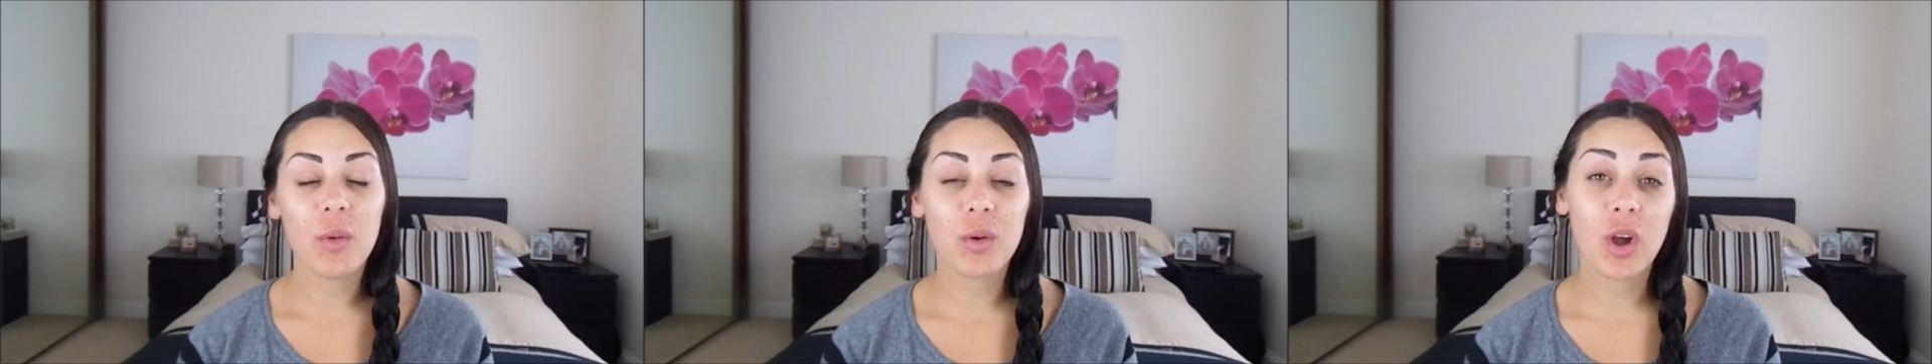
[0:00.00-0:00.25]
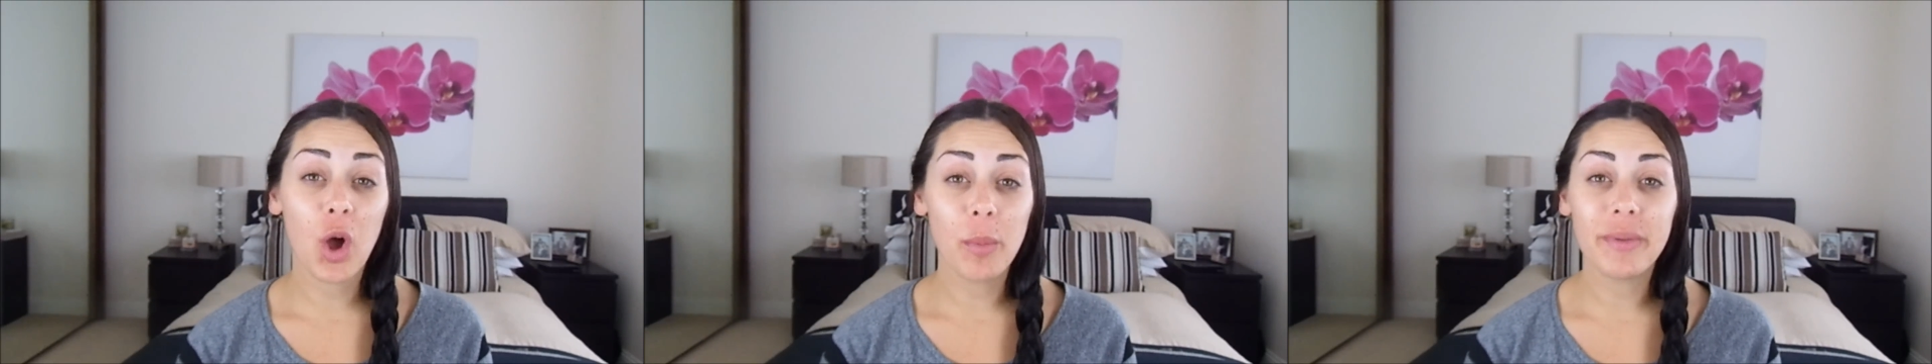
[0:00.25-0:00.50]

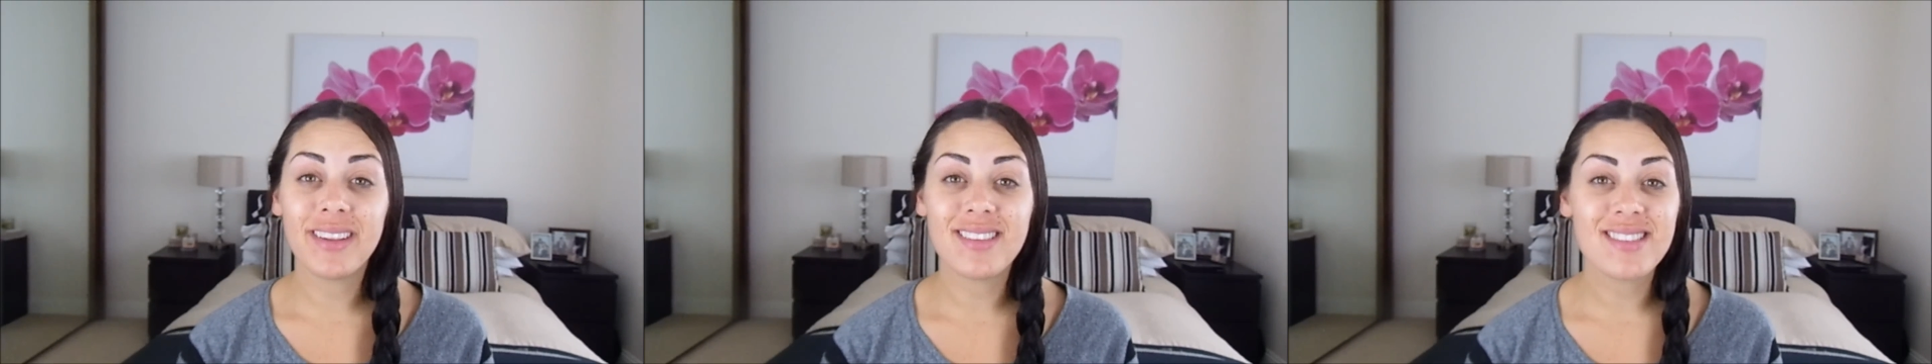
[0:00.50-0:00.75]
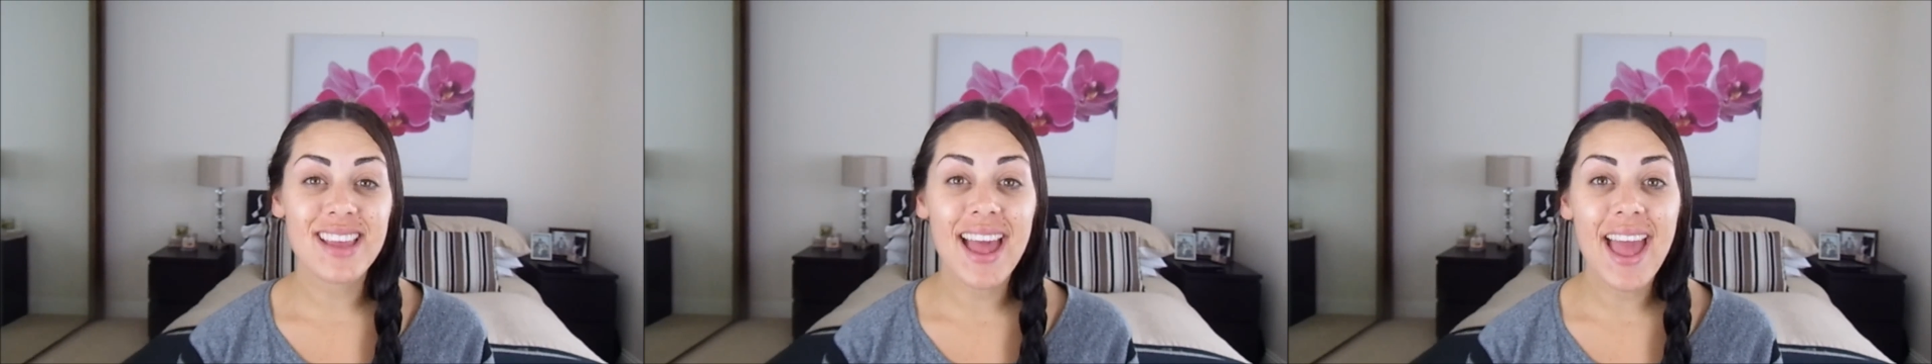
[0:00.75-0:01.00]

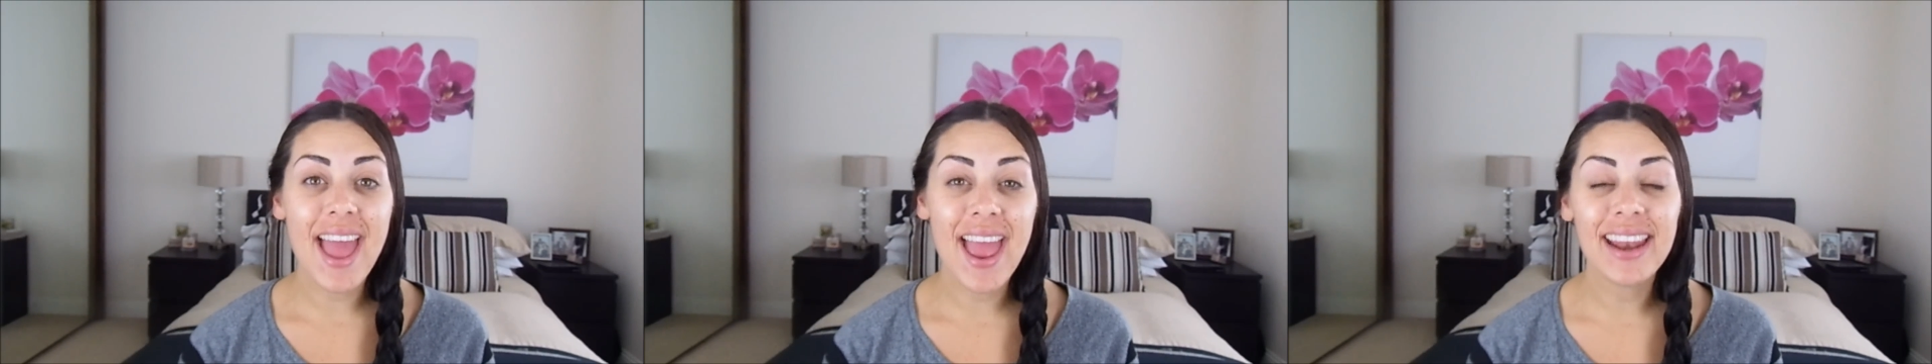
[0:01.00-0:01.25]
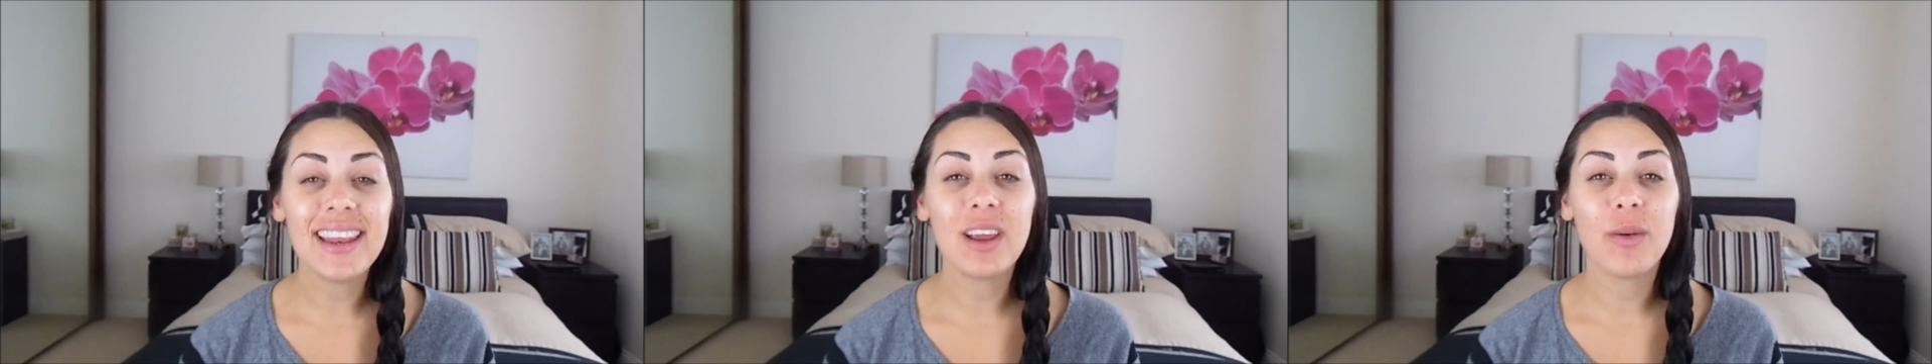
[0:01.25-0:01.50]
Comment
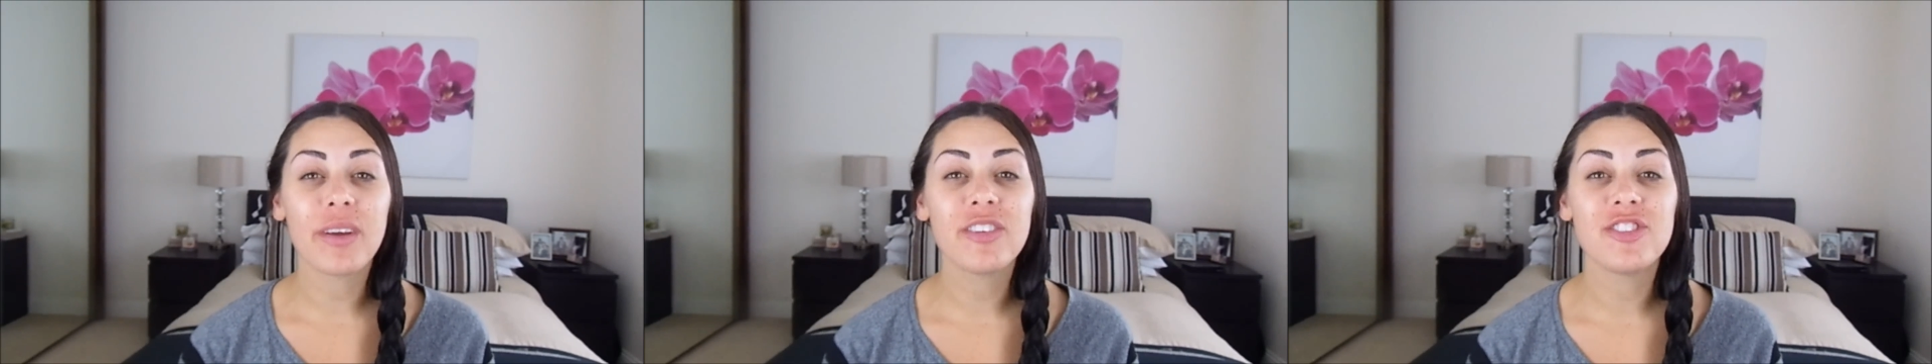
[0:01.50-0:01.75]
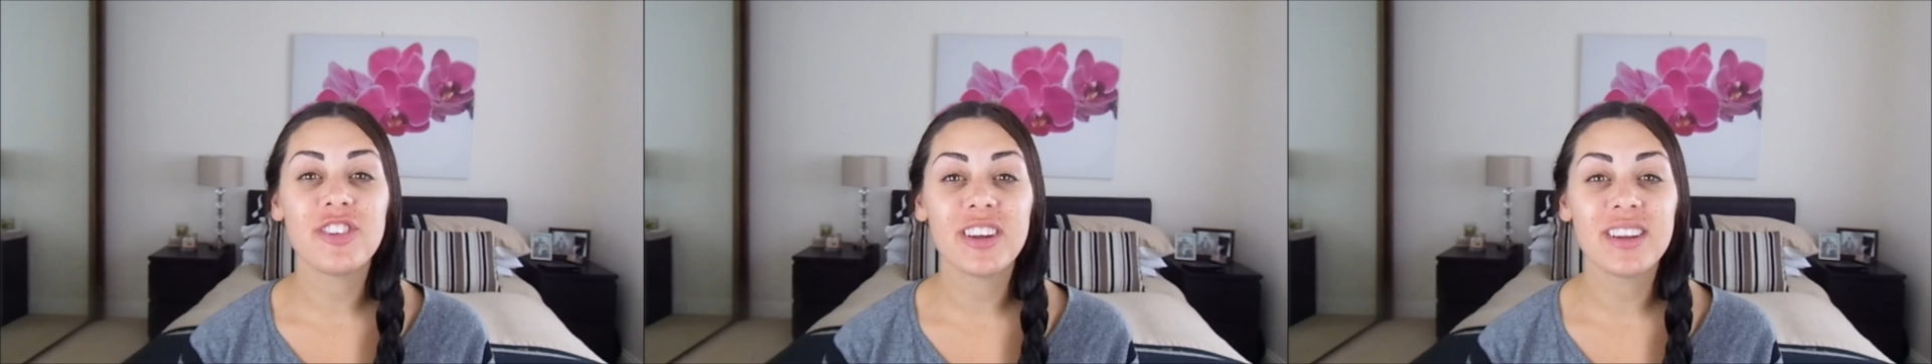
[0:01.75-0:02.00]
any
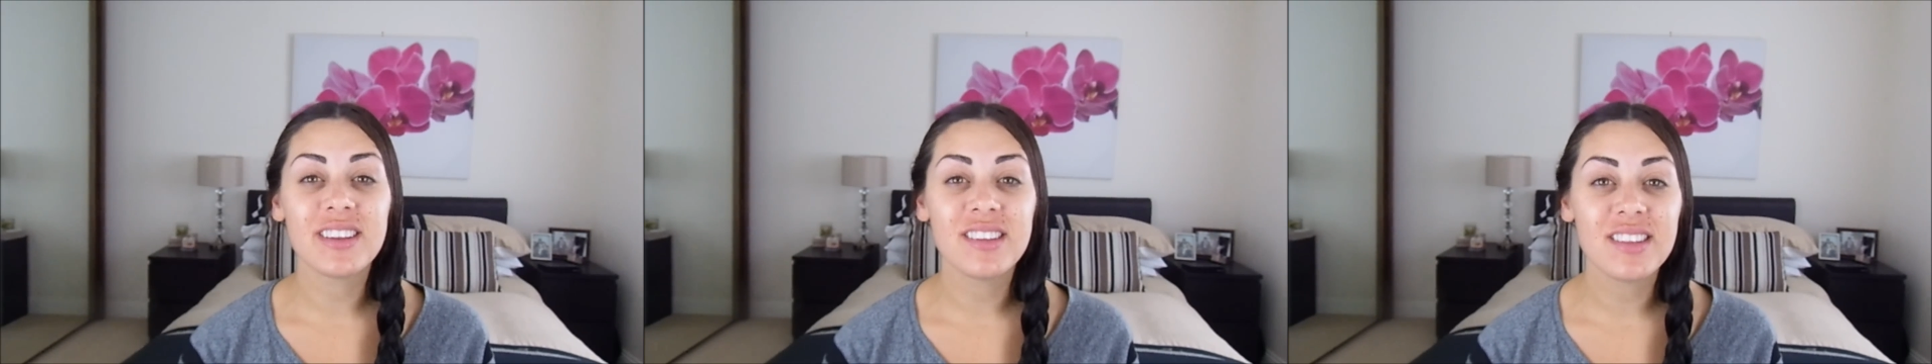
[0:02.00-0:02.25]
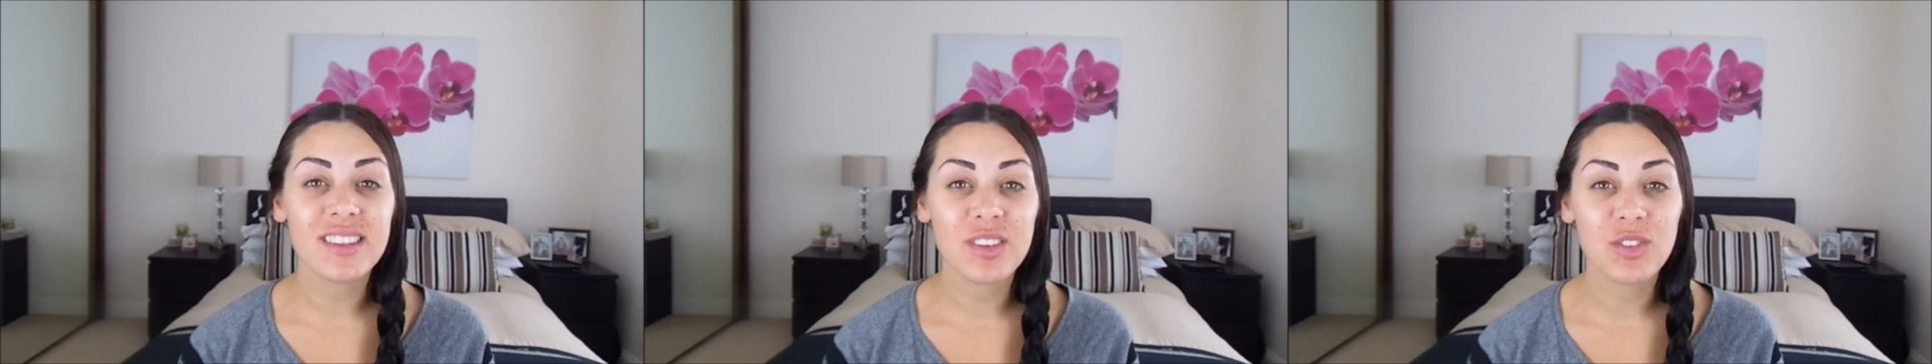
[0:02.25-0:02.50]
questions